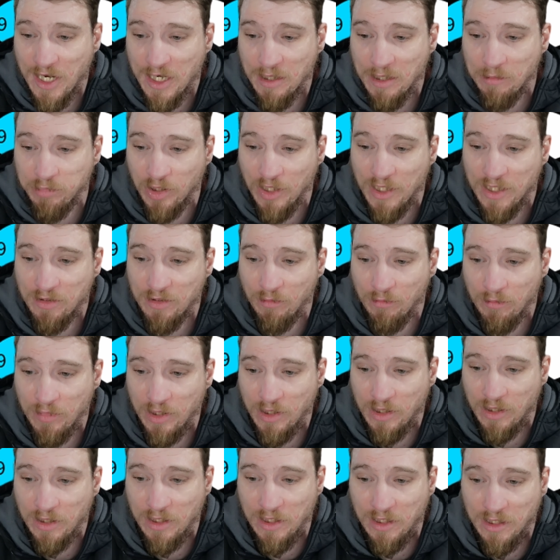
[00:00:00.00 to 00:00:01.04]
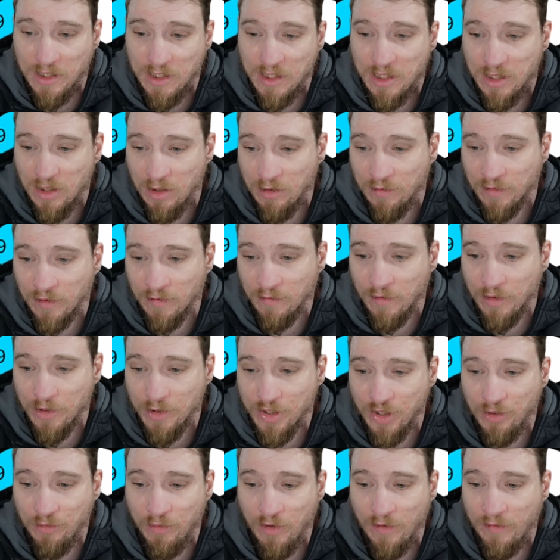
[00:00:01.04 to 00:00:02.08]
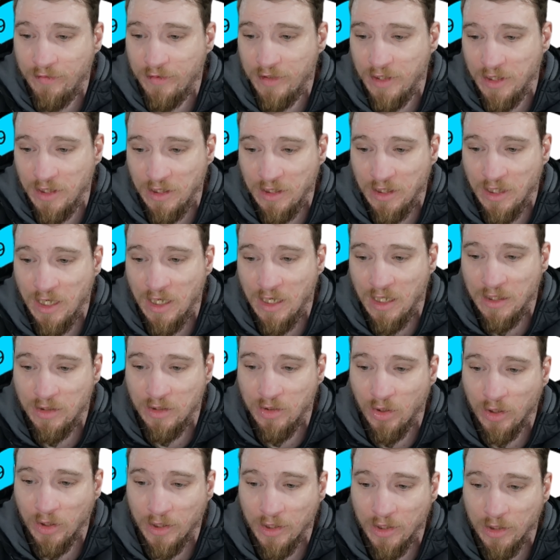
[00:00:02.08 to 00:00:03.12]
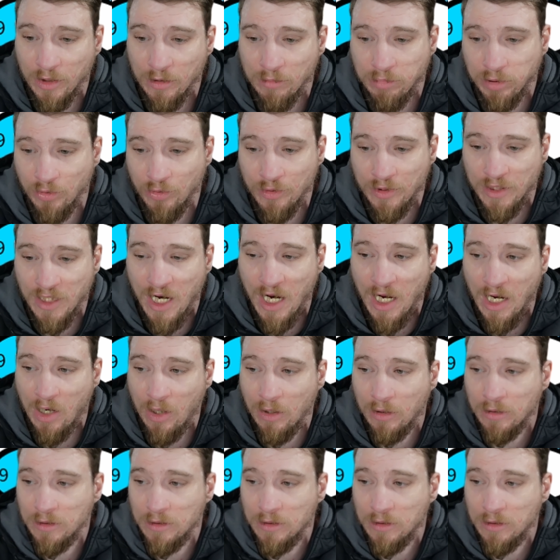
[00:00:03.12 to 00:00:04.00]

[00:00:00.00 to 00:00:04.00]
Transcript: place would be the silver version with the darker blue dial.